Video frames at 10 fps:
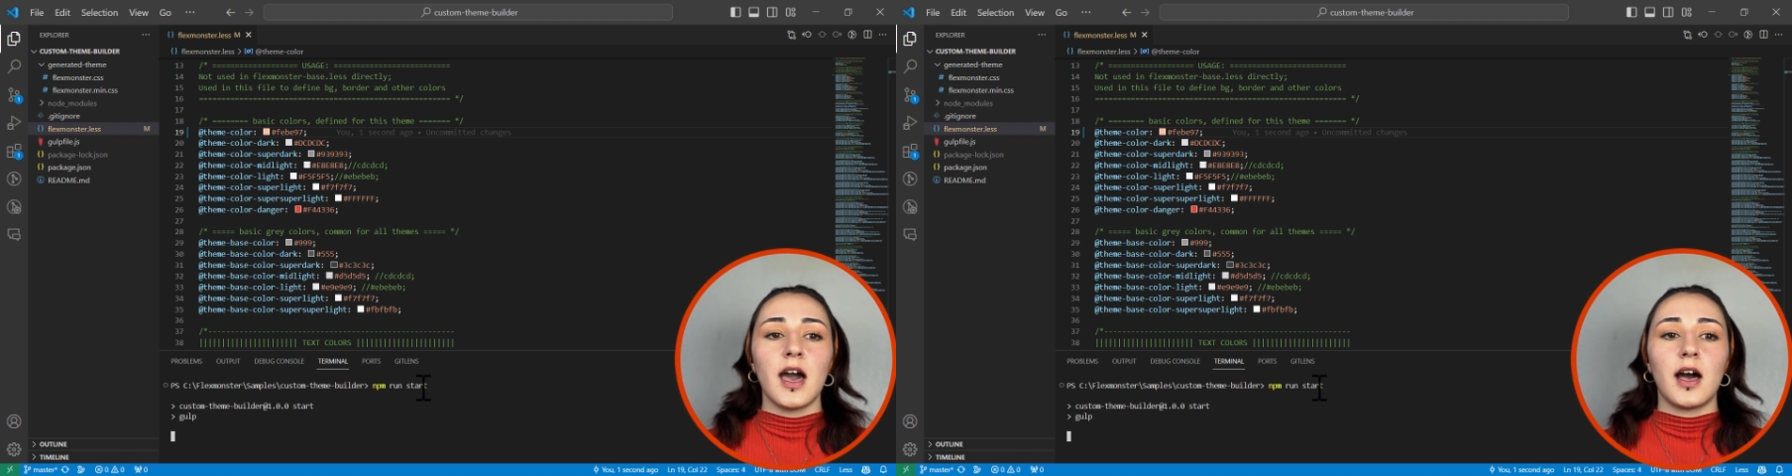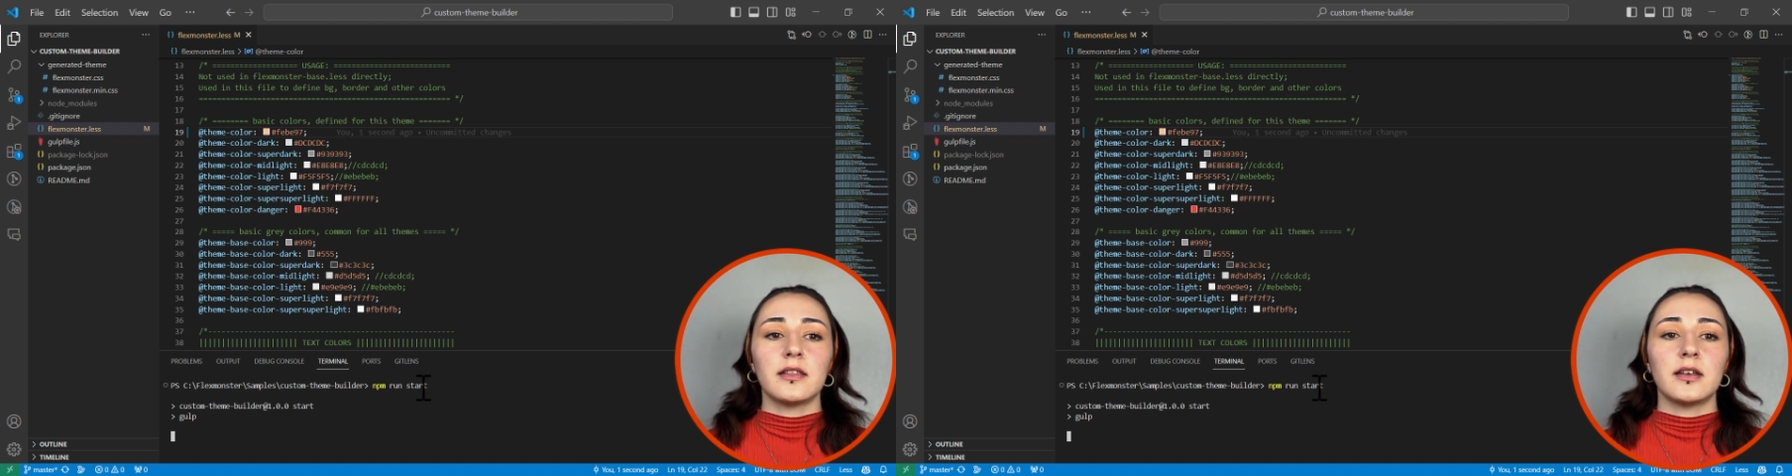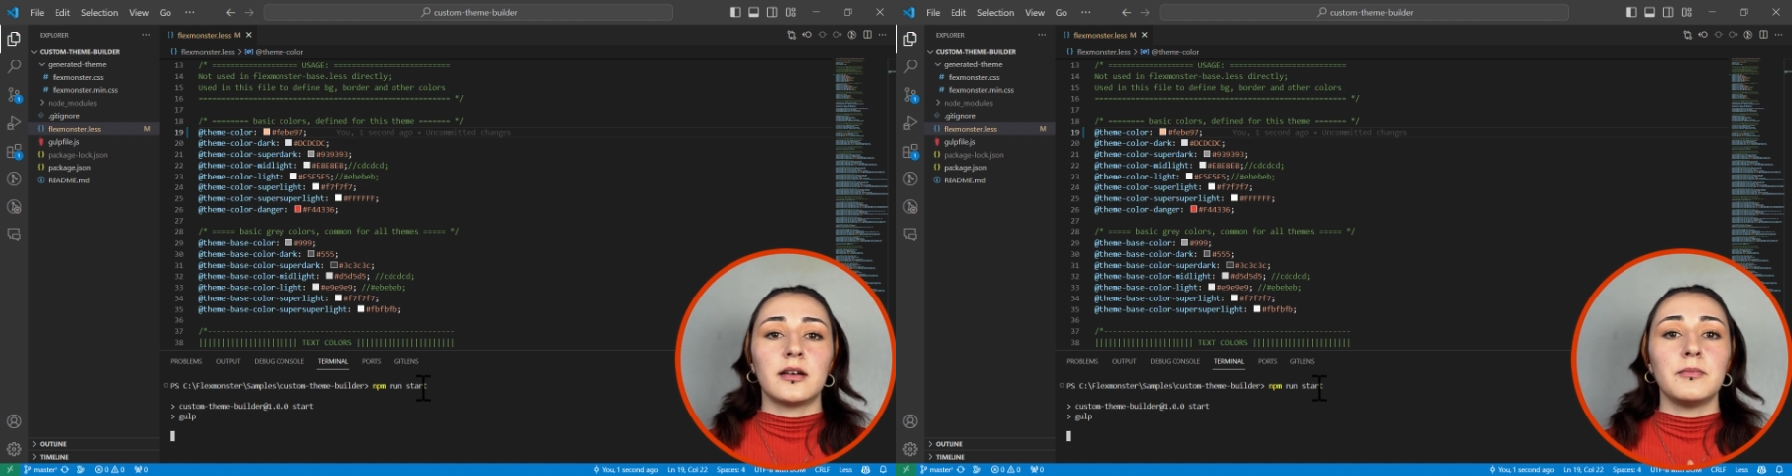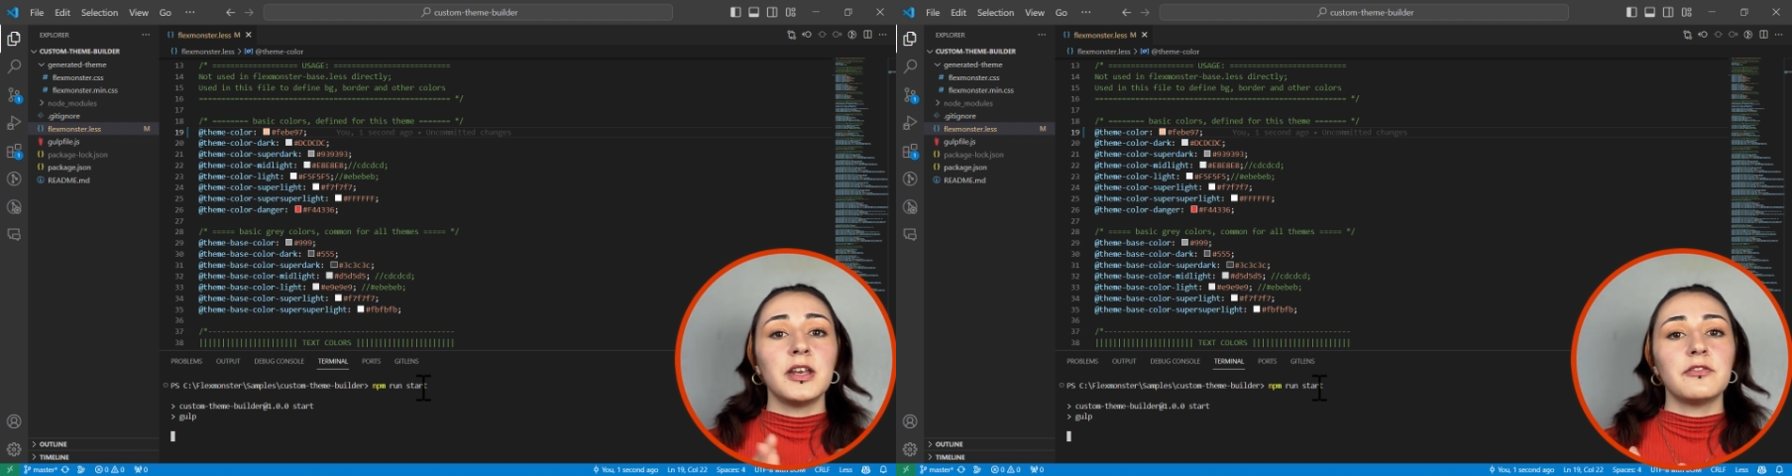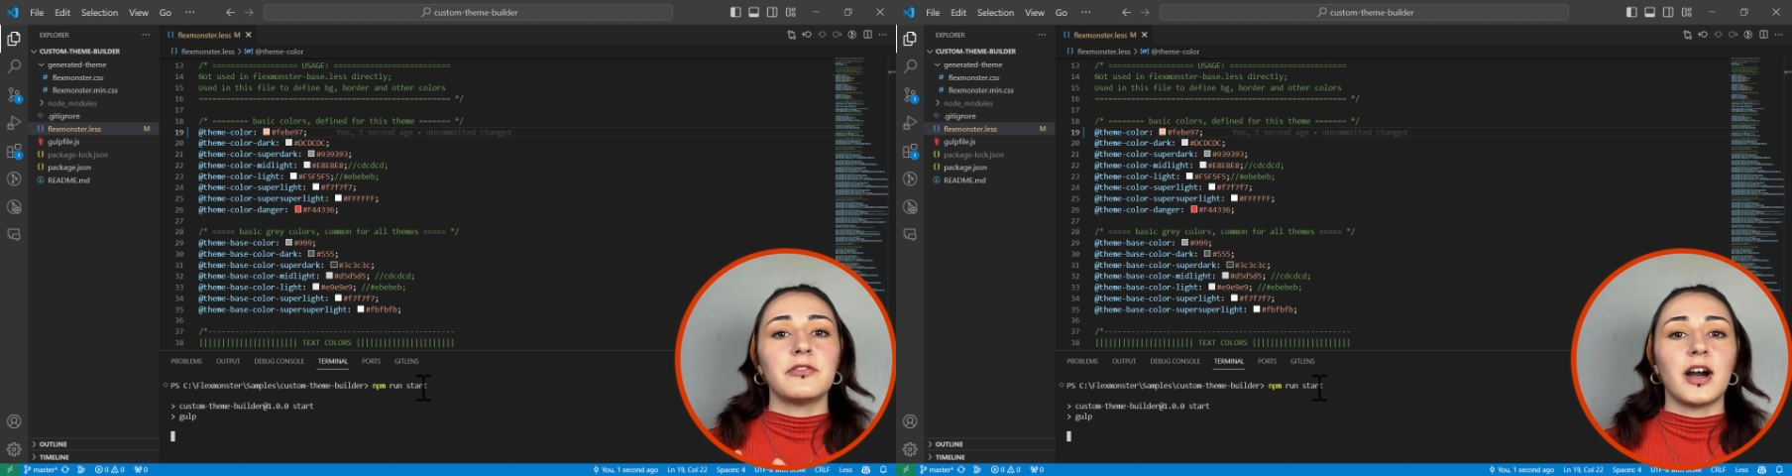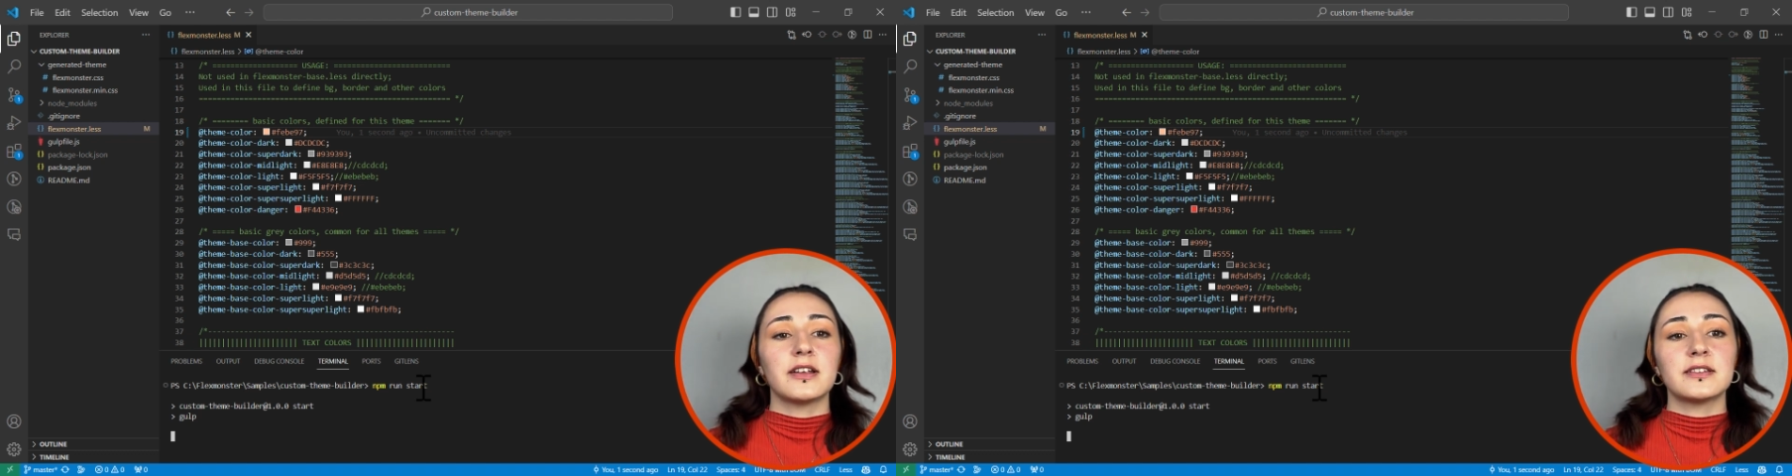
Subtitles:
and the minified